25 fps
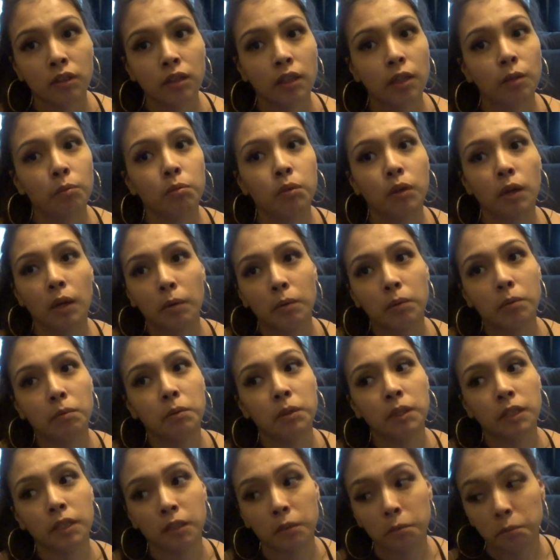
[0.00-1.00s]
they're
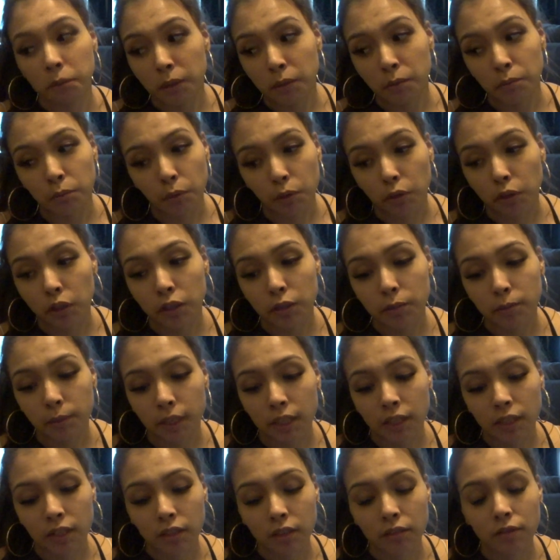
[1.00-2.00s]
probably gonna be more
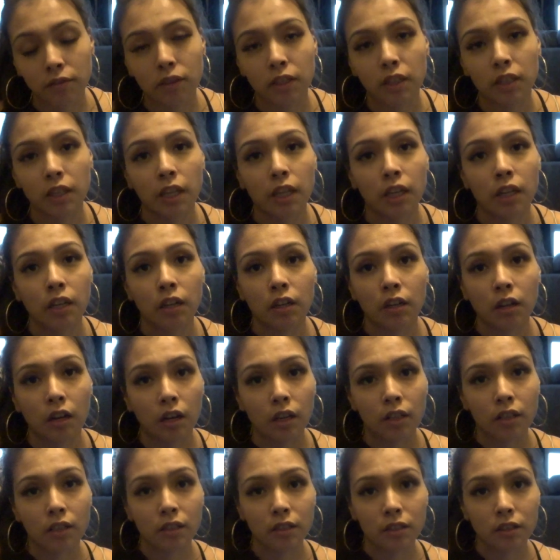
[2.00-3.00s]
expensive than like a
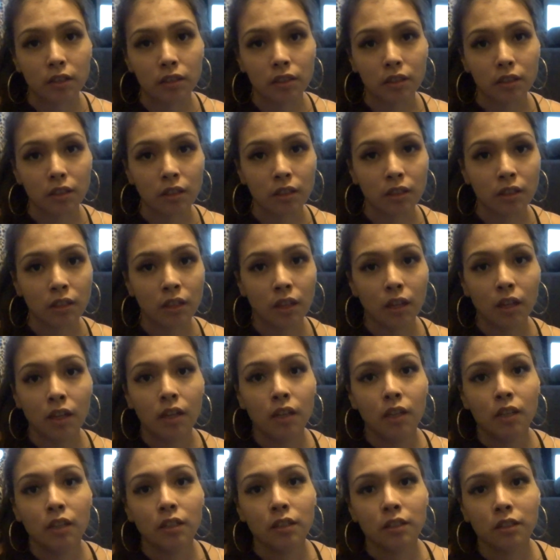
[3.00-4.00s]
cotton skirt.
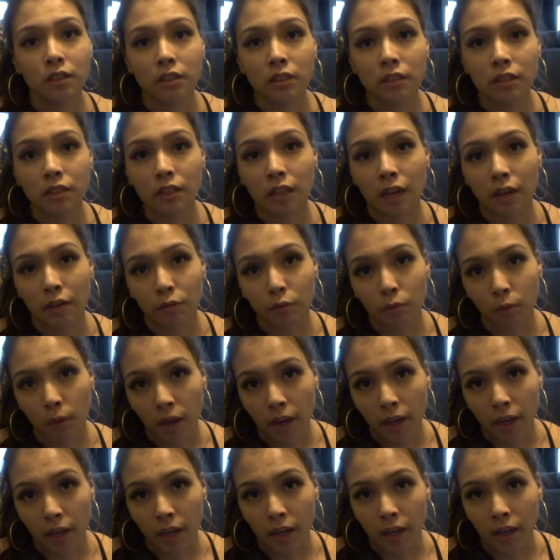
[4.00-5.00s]
Just an
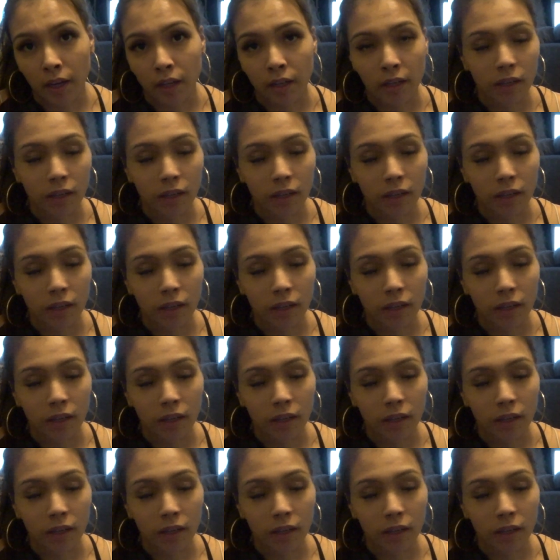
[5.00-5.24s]
FYI.